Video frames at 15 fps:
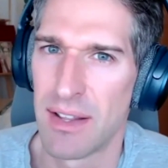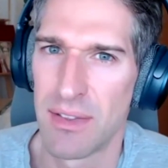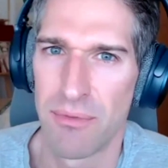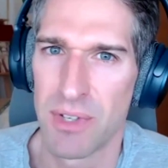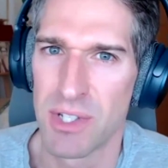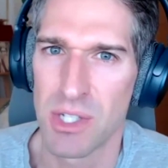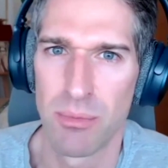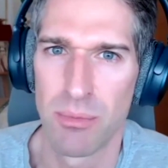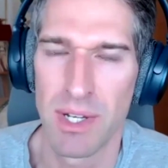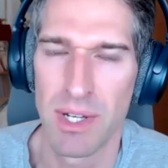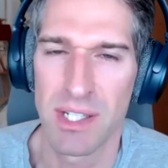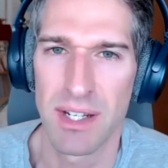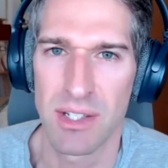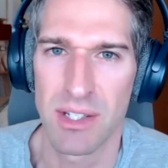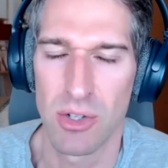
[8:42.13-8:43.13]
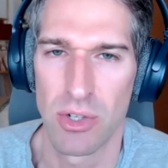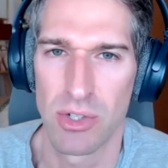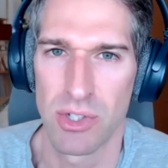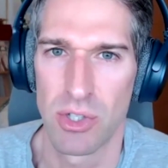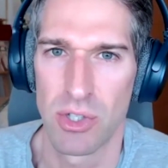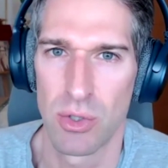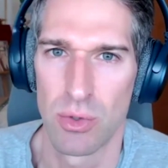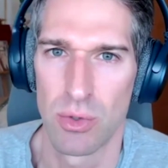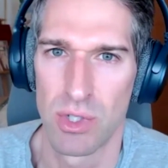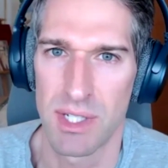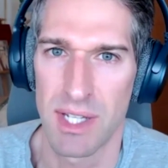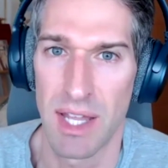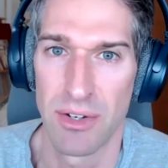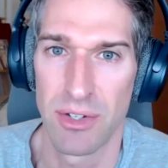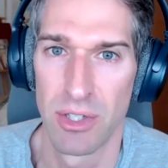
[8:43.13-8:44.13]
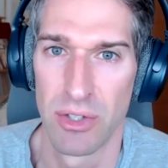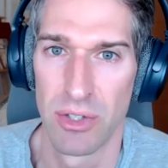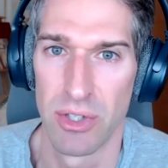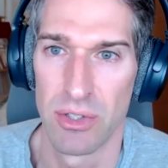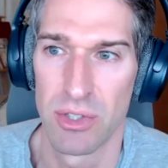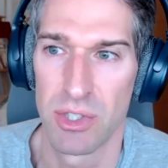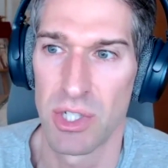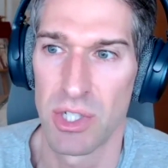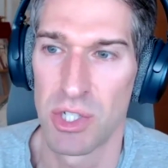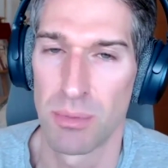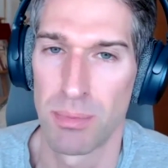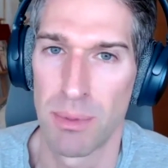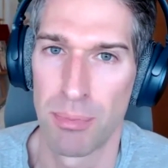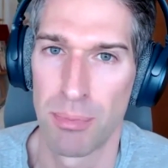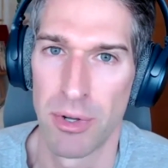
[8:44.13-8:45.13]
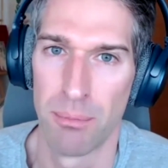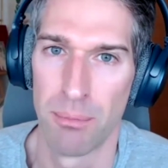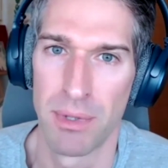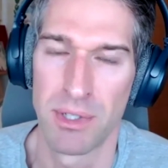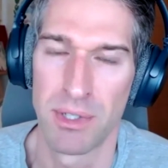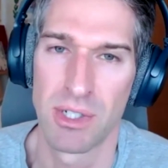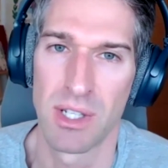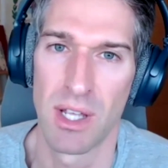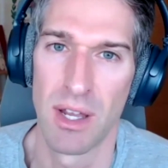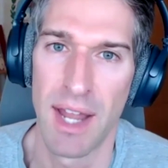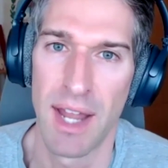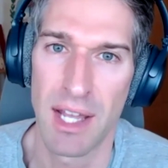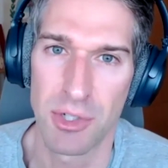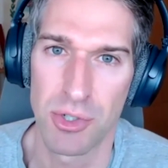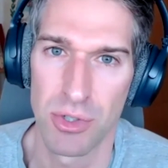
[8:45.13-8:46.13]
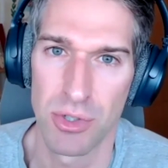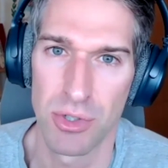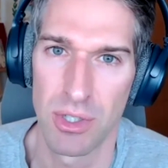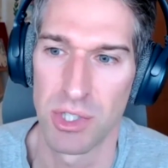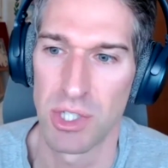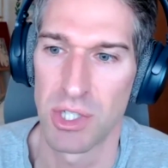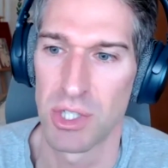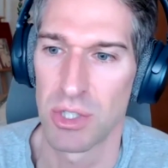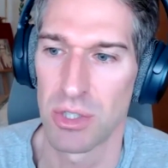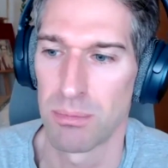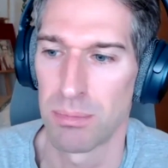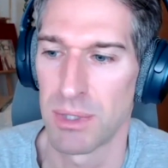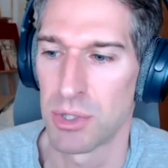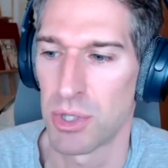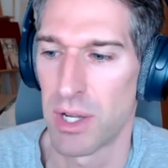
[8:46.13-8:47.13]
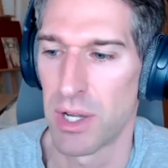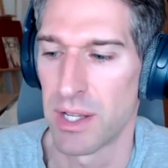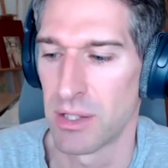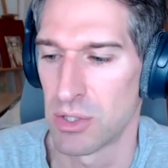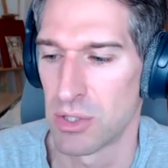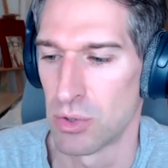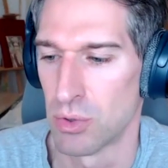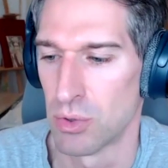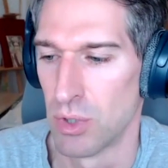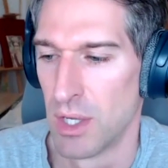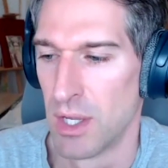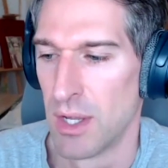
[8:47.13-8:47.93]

for some reason that's caused a huge scandal that she should be putting up pictures that are natural and she shouldn't be trying to